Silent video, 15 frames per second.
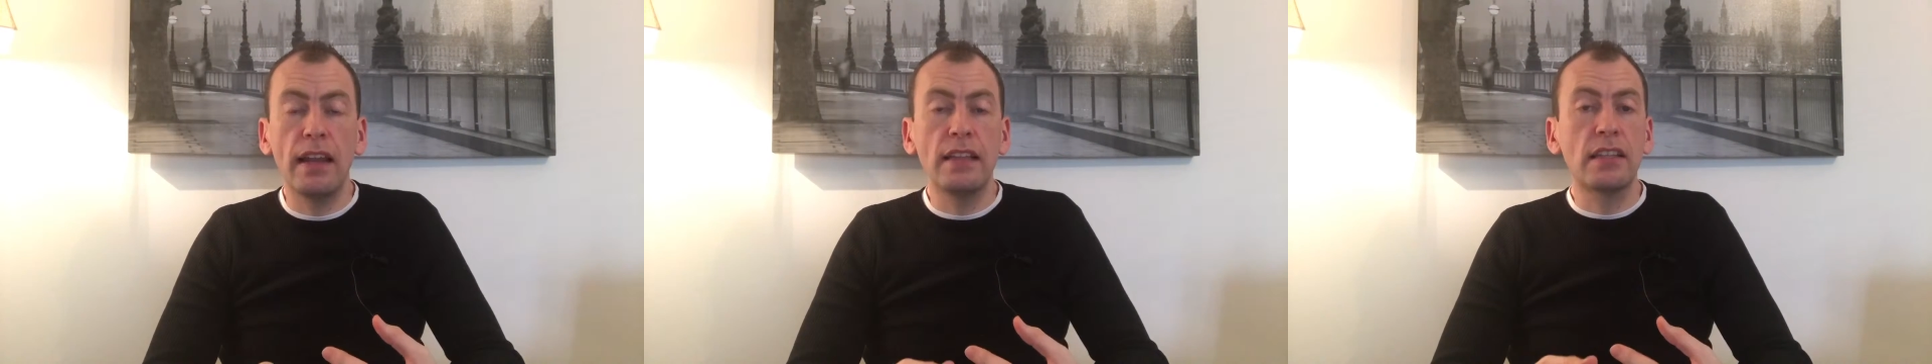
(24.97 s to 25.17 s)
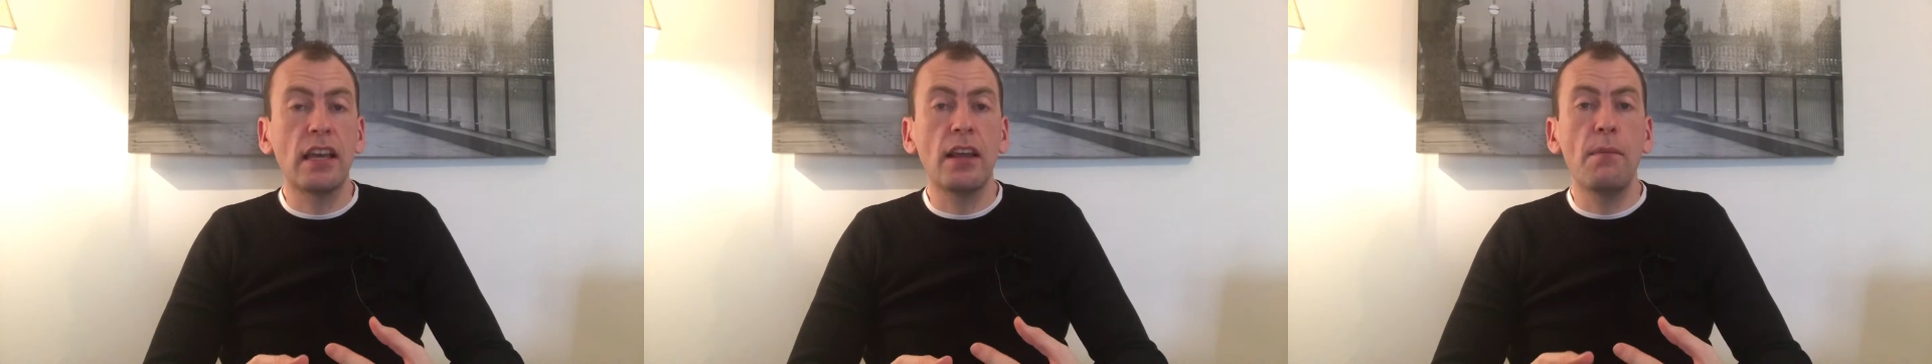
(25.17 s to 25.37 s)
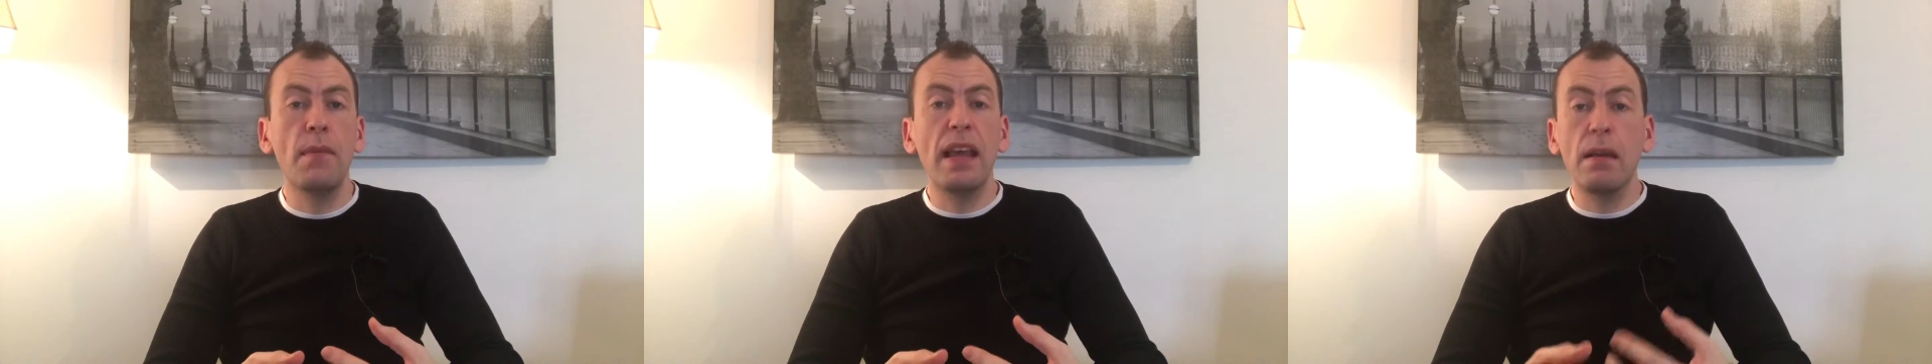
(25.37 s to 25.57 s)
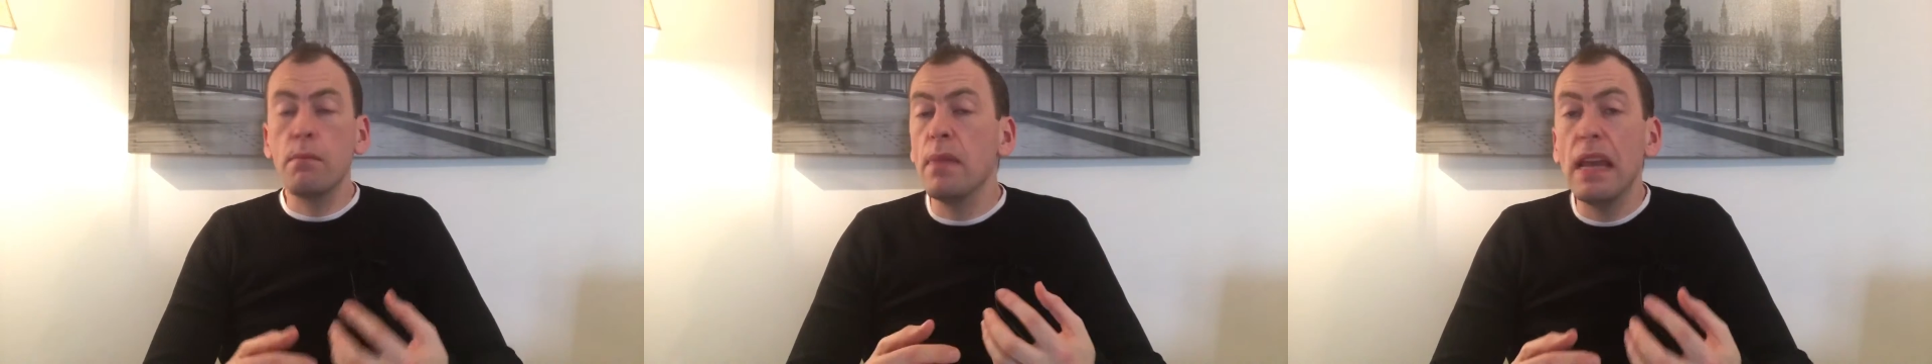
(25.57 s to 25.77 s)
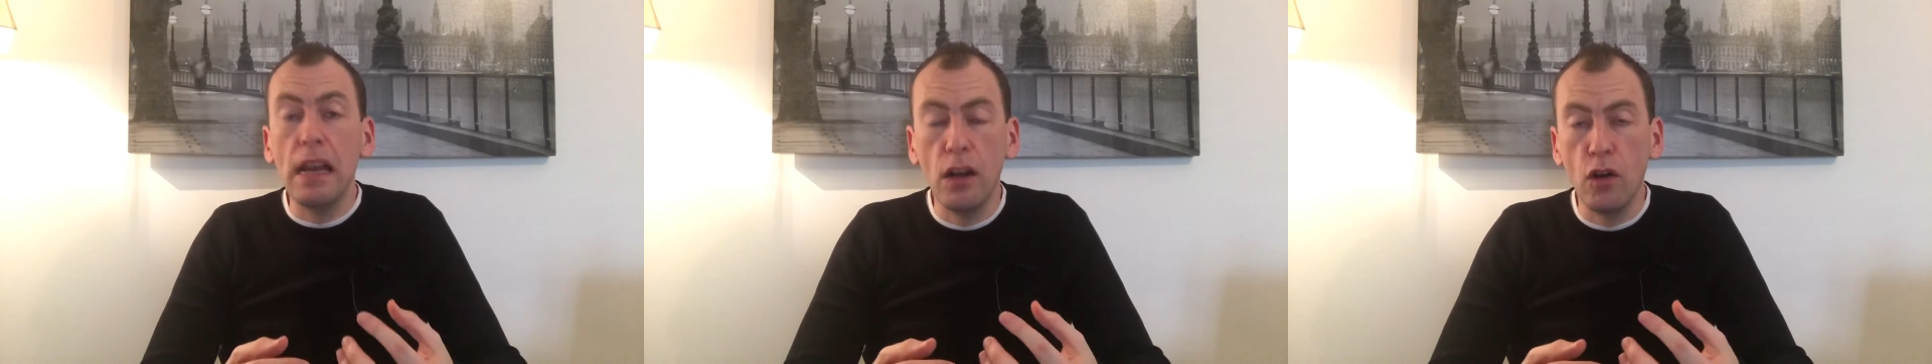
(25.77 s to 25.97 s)
is going to make
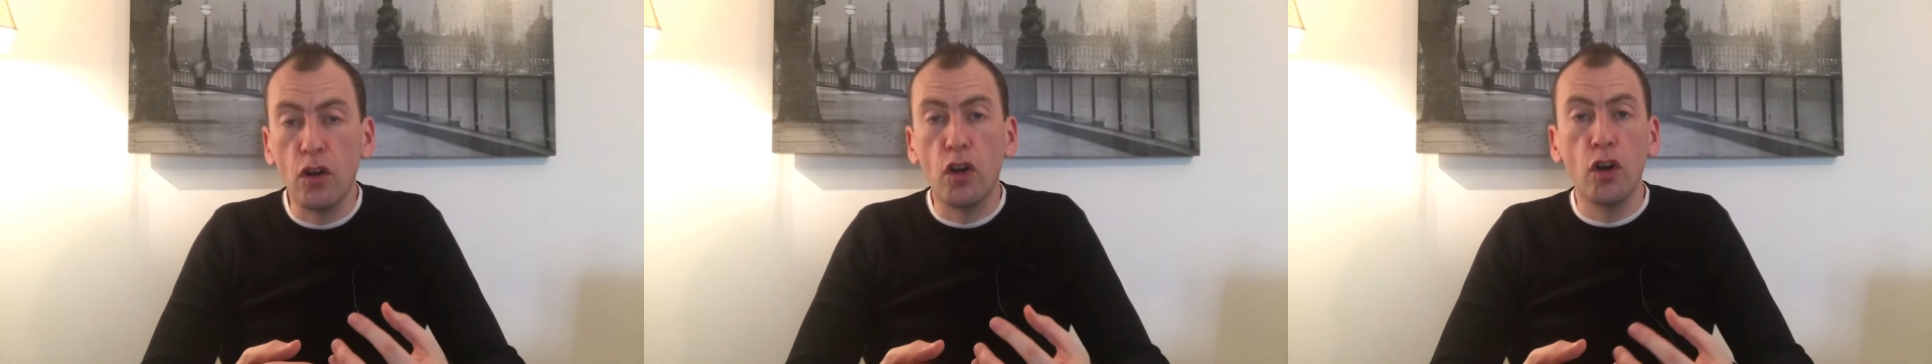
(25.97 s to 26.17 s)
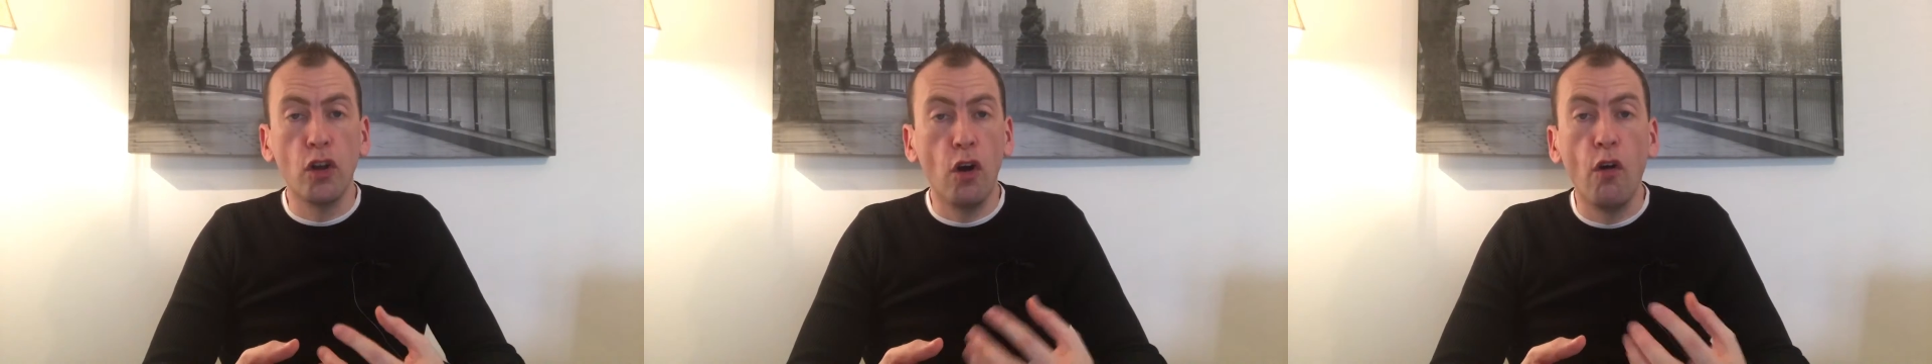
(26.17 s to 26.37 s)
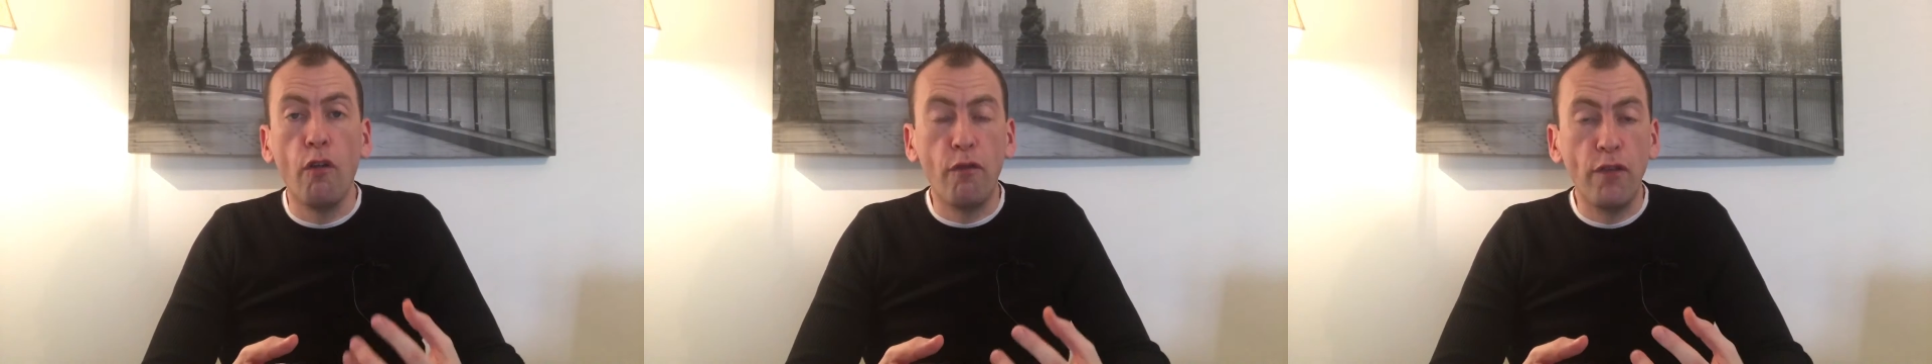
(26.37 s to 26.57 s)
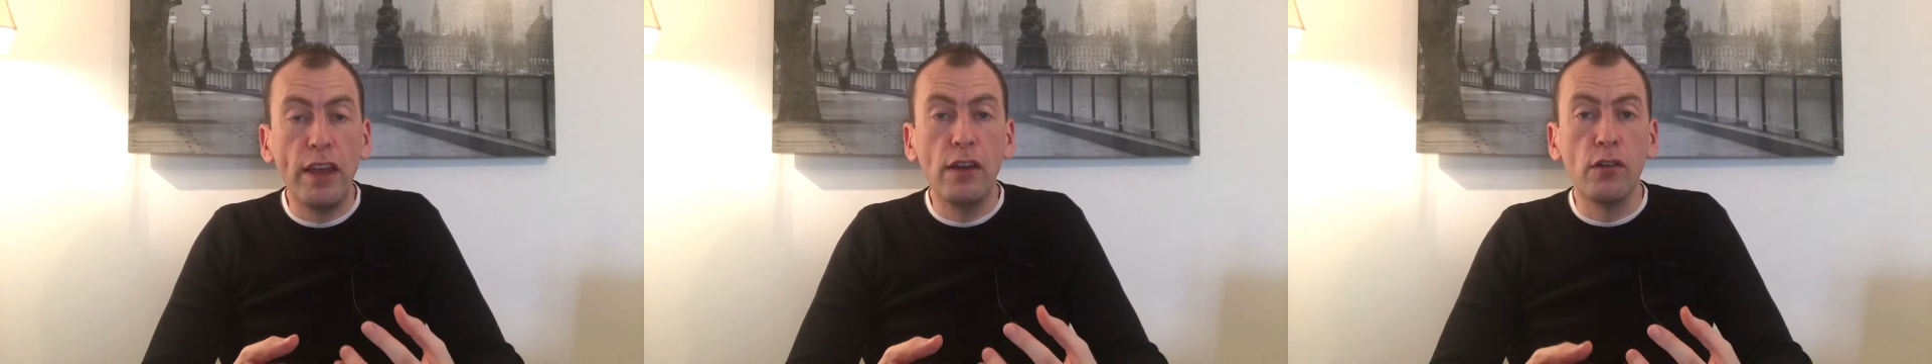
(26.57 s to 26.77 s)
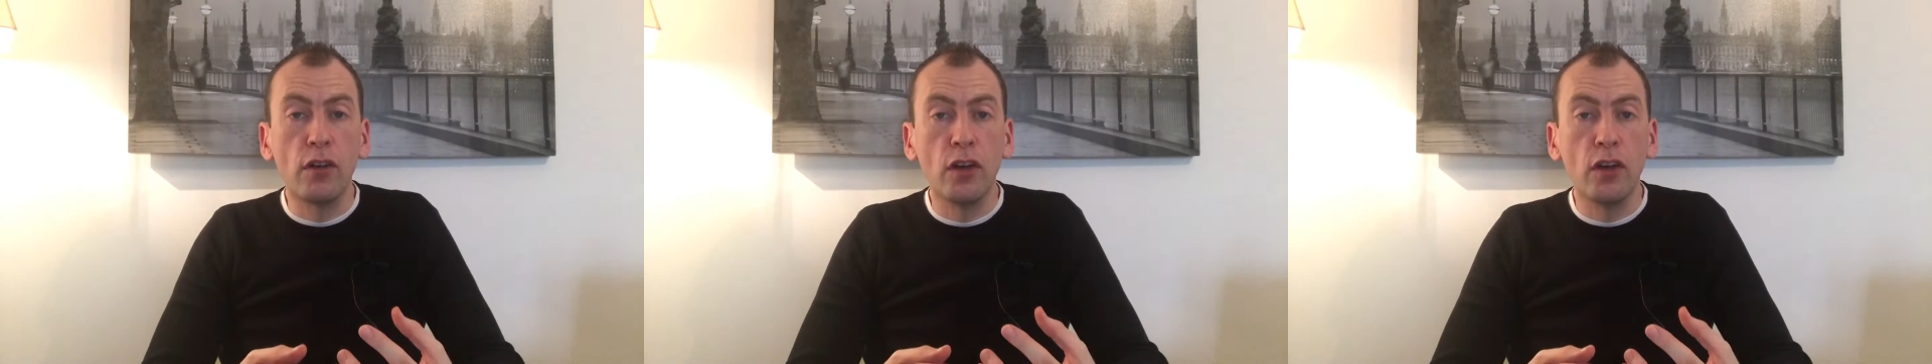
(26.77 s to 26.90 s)
me look good or feel